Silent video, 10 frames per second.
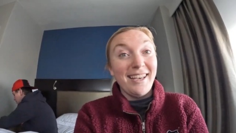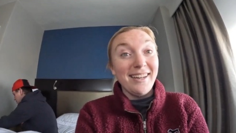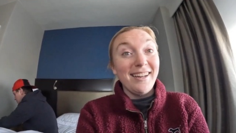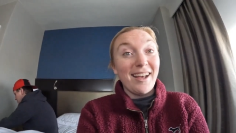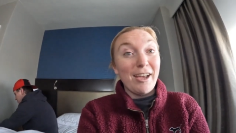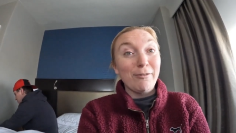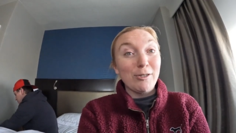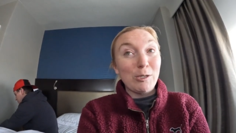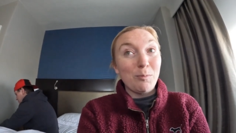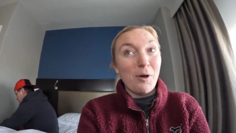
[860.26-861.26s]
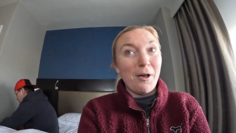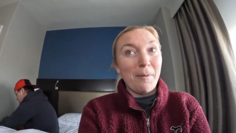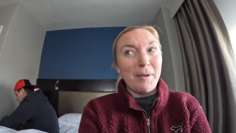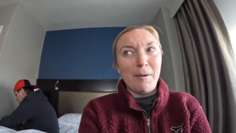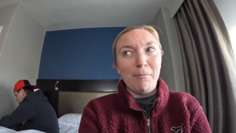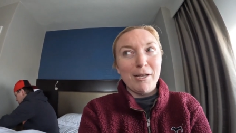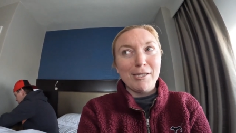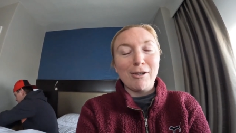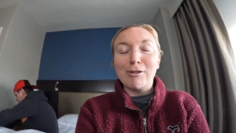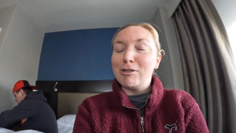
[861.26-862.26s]
And an Irish pub and a
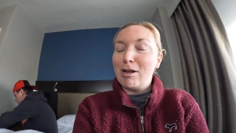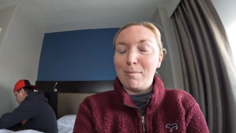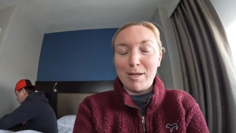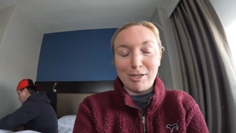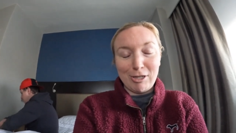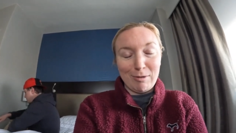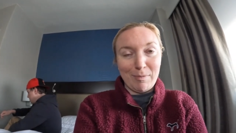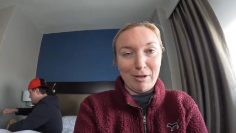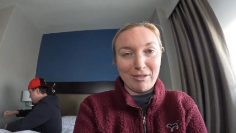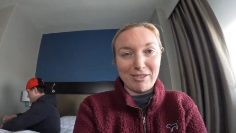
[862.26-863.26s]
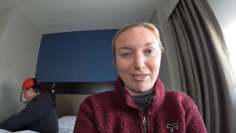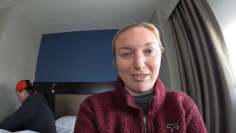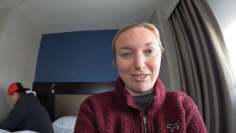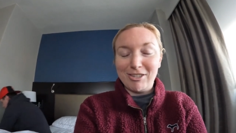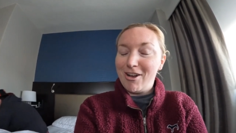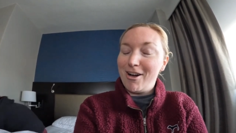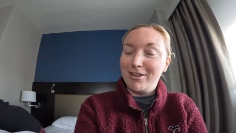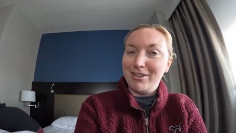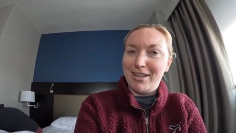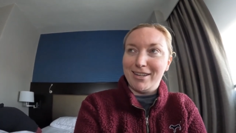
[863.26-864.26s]
place called Chubby Chipmunk's
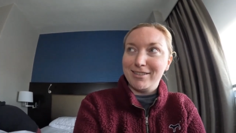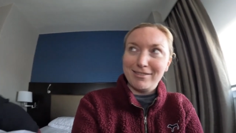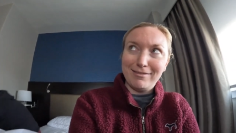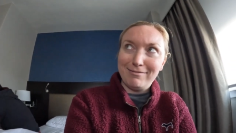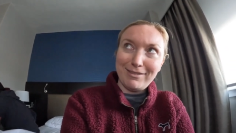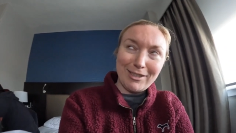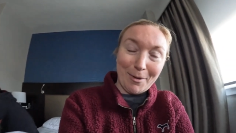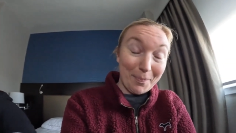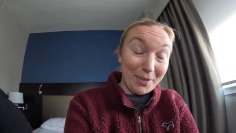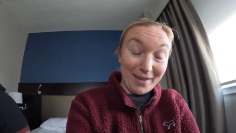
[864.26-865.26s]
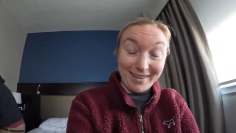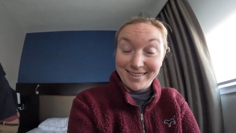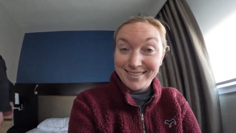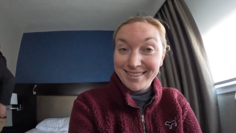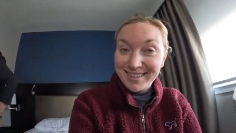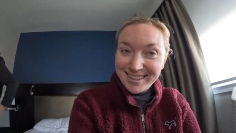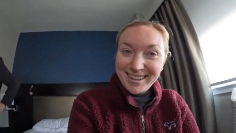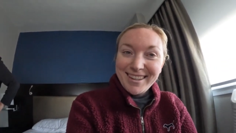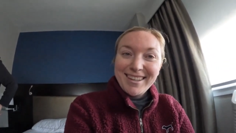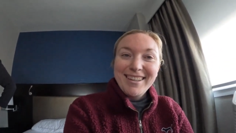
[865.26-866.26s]
Chocolate something.
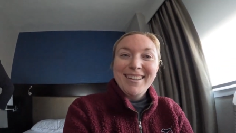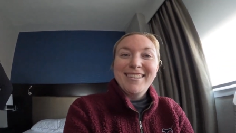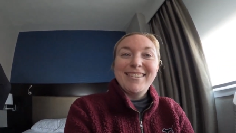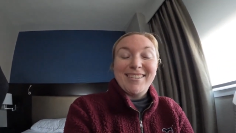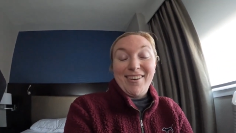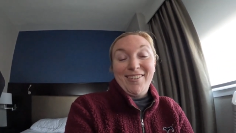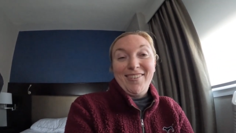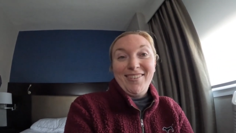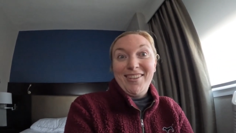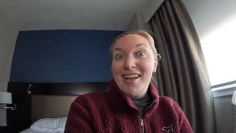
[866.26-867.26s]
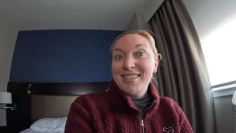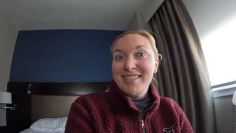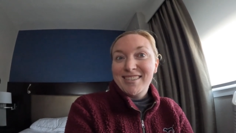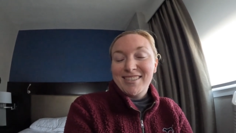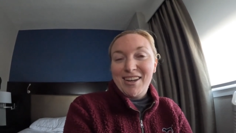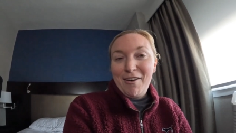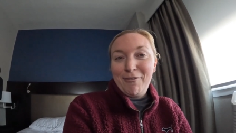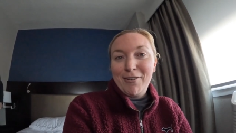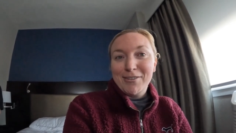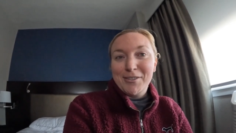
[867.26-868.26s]
So lots of
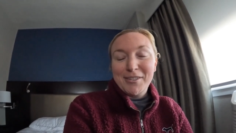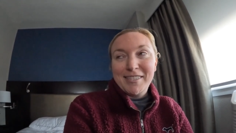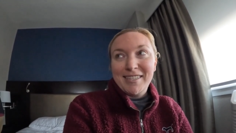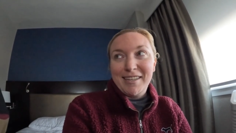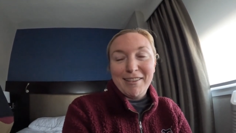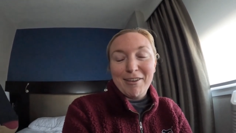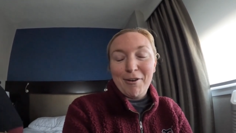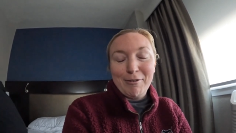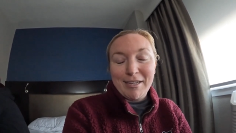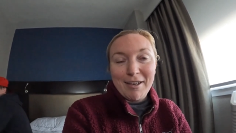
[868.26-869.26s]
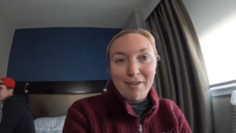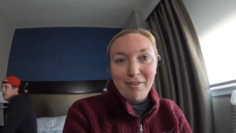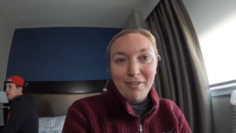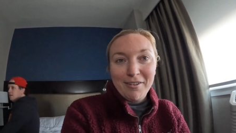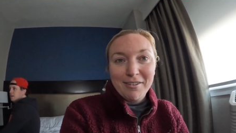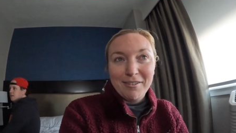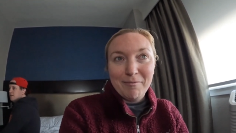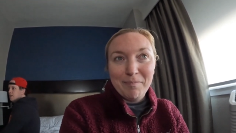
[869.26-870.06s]
stuff just in the hotel.